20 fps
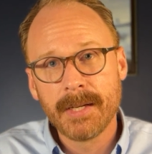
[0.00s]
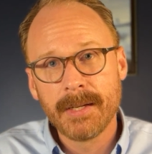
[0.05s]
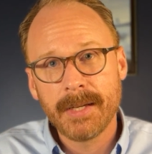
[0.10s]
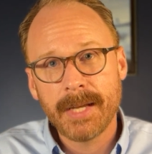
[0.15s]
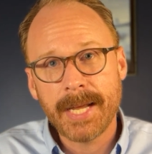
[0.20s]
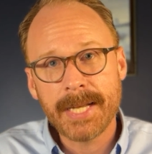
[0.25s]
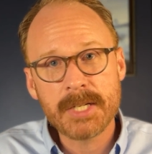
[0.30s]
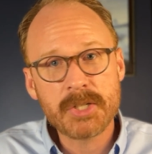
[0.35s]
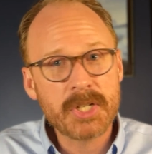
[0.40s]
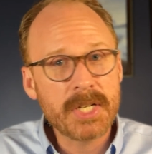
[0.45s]

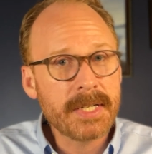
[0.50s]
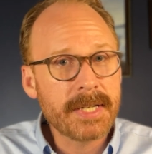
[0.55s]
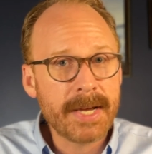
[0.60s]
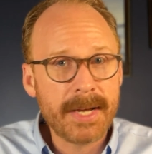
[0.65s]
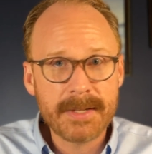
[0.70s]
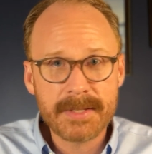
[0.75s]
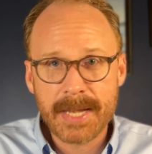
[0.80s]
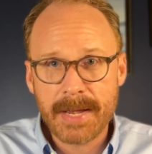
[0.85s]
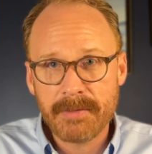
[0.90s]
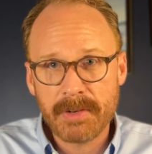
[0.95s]
and she
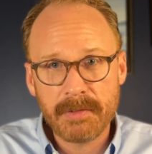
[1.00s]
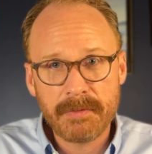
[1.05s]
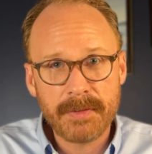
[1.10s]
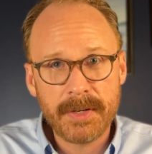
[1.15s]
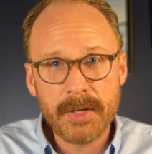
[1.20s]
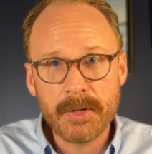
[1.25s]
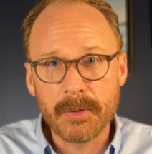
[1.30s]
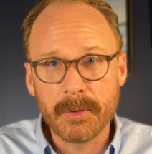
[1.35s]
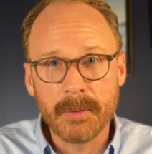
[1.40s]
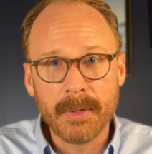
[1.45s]
does have a
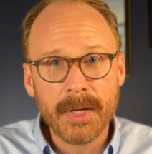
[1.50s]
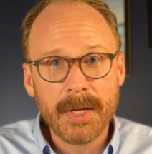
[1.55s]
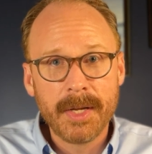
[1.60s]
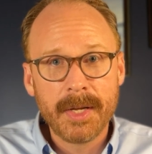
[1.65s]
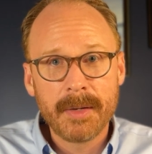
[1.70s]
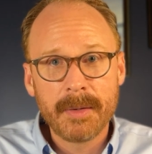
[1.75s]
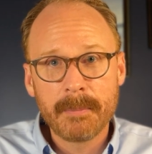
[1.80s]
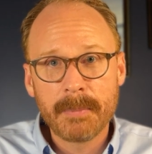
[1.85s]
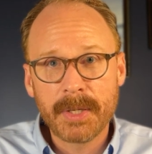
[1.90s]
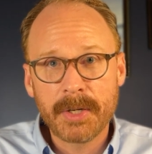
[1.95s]
phone.
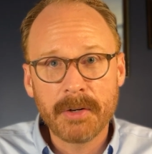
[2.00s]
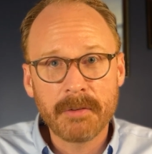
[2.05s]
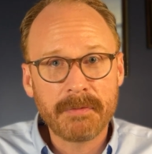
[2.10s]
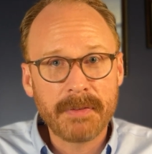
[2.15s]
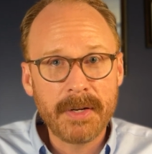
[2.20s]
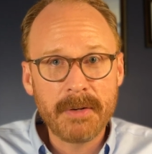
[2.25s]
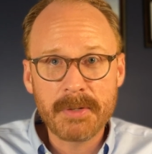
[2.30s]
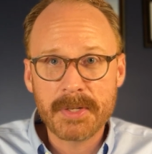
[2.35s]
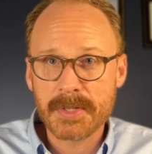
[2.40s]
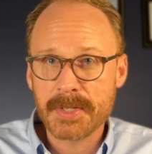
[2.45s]
But her
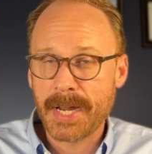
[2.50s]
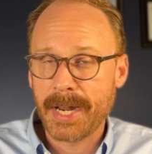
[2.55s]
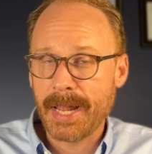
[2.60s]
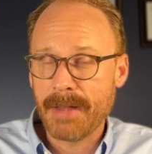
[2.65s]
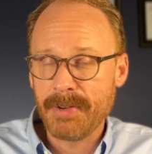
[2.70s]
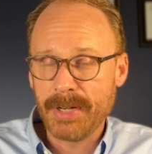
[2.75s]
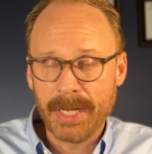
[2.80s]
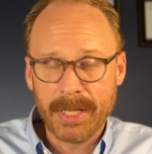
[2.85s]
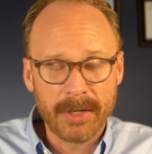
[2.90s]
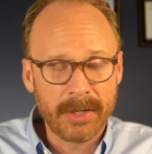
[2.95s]
phone does not have
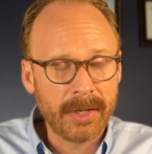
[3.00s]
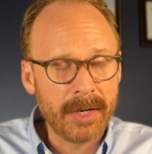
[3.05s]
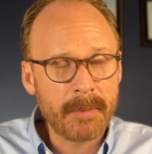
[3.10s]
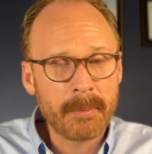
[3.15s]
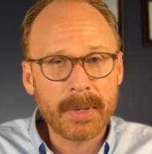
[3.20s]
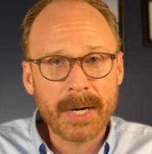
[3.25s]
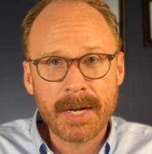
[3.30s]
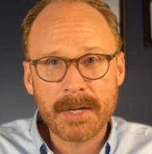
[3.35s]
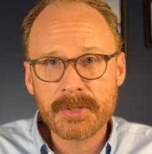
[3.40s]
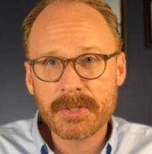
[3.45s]
an internet
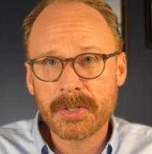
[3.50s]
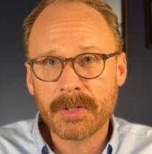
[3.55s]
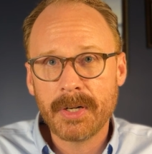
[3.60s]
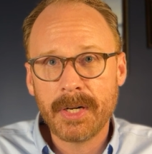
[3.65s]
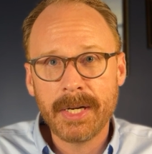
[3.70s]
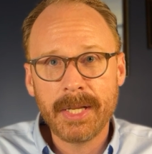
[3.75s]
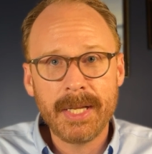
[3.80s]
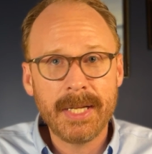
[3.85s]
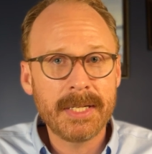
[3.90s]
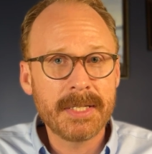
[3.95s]
browser
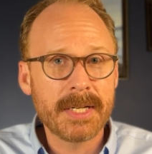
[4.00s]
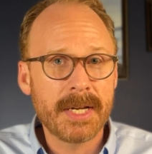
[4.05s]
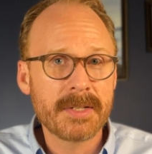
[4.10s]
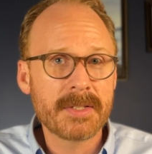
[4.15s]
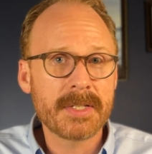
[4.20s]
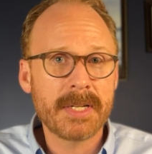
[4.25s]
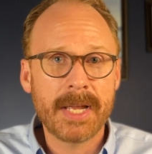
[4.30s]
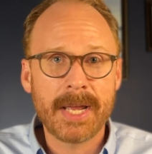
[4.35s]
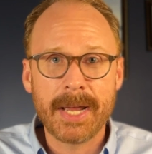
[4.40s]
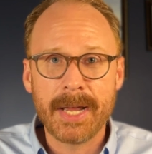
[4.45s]
on it. It
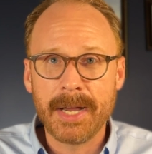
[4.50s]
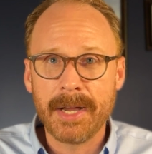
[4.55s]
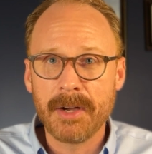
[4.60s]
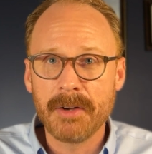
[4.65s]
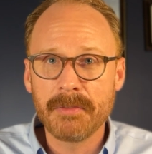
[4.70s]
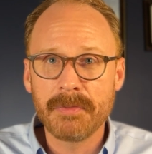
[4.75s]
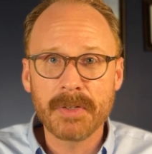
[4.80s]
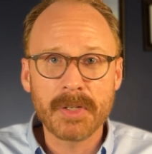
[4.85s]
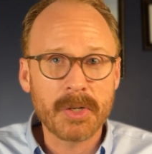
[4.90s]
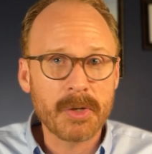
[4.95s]
doesn't
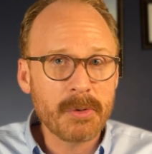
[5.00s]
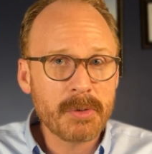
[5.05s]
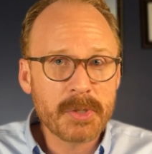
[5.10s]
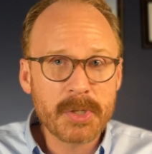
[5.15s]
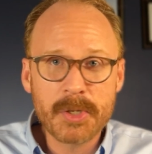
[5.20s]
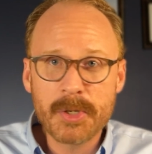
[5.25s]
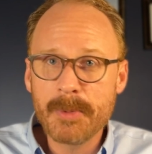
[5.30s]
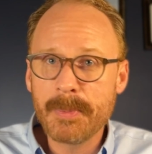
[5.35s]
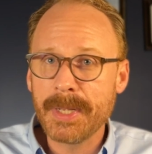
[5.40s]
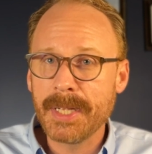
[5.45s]
have
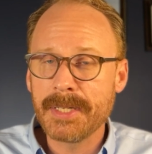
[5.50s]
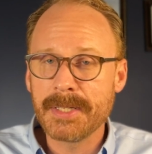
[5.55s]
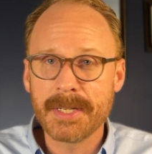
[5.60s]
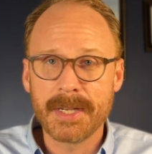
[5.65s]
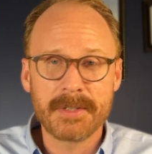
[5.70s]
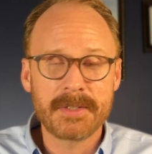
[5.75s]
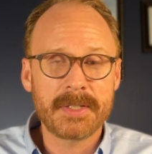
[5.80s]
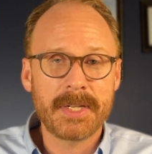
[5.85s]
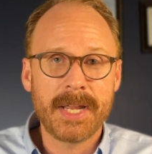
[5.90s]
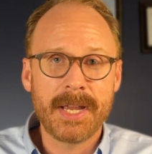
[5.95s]
YouTube. It
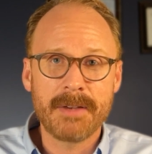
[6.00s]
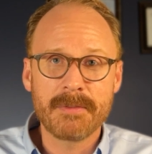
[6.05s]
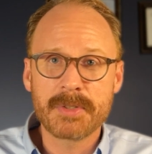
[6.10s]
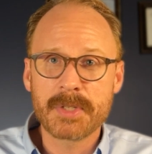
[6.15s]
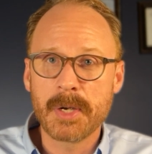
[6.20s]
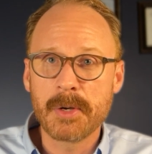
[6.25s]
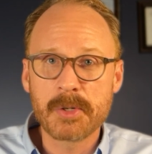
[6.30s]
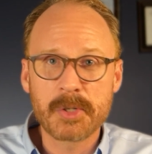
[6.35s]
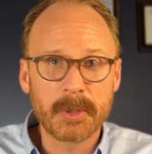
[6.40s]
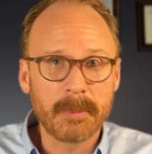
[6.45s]
doesn't have
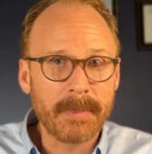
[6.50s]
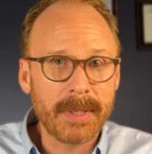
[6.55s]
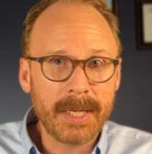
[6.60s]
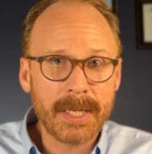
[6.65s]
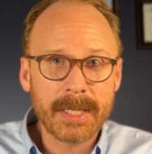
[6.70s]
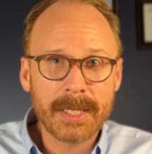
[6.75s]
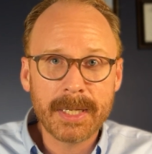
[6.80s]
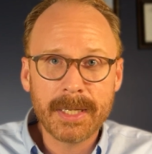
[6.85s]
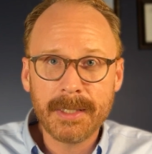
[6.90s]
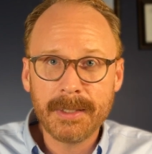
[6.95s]
social
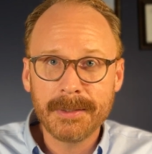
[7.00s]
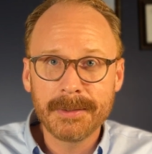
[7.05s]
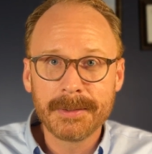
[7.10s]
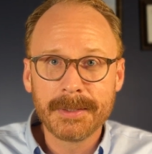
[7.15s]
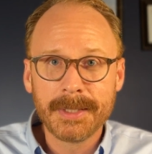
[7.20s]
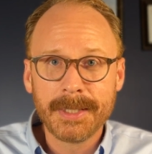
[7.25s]
media.